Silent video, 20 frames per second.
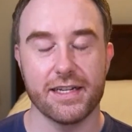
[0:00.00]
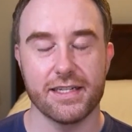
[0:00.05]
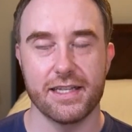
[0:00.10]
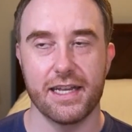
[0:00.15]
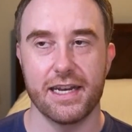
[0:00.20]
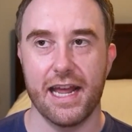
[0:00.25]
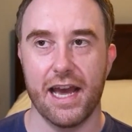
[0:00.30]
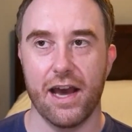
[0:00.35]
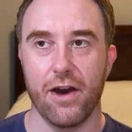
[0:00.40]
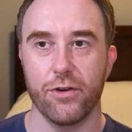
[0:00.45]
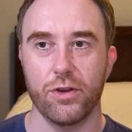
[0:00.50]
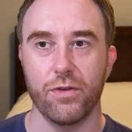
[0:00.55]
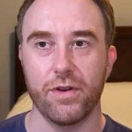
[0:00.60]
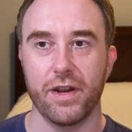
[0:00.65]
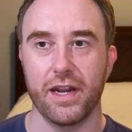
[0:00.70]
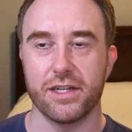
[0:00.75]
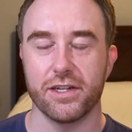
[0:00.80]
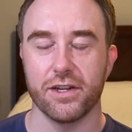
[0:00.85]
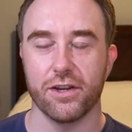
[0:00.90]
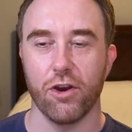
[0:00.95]
then now you
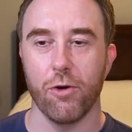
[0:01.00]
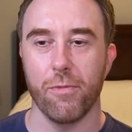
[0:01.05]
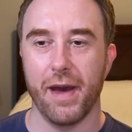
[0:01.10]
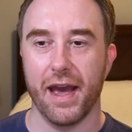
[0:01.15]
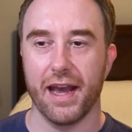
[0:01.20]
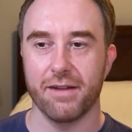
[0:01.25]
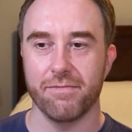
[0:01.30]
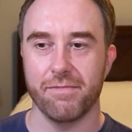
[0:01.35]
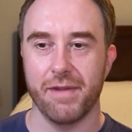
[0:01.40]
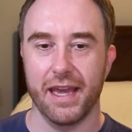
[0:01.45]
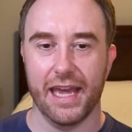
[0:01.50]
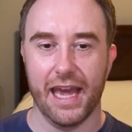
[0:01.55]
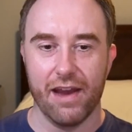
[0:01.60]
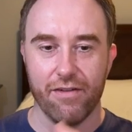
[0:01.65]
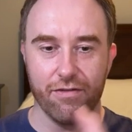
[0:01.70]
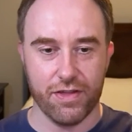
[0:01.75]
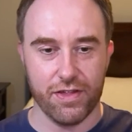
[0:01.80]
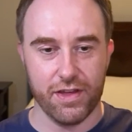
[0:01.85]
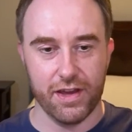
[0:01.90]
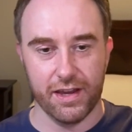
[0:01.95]
need to go back and make
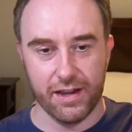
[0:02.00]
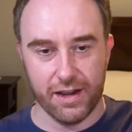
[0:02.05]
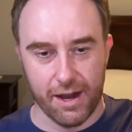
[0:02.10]
everything